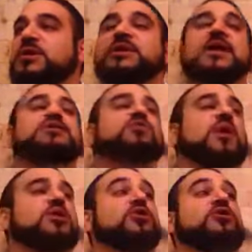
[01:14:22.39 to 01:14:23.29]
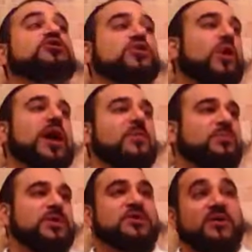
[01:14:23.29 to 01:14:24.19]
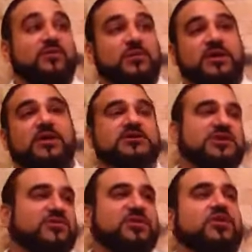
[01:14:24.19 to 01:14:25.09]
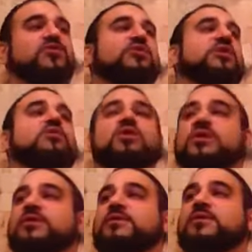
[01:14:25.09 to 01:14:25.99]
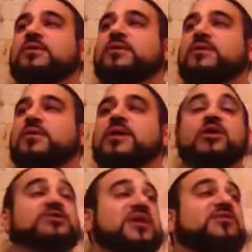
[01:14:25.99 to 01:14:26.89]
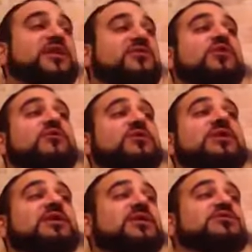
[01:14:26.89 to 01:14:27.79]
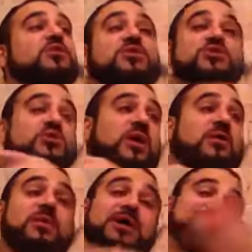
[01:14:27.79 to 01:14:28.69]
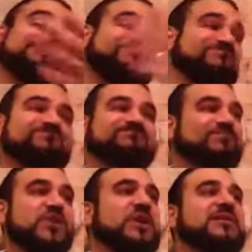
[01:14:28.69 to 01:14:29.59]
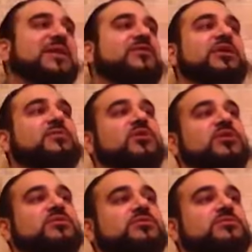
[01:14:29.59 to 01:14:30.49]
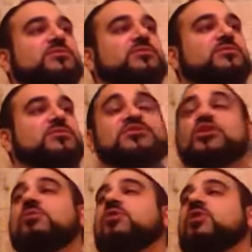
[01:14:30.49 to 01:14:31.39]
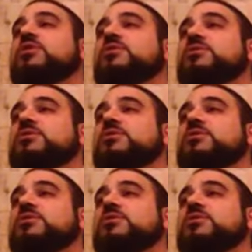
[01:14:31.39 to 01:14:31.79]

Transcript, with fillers: That's why you looked so happy to everybody else, even though you really weren't. Because I have to give you everything in this world. Because Olam Habah, you're not there anymore. There's no more.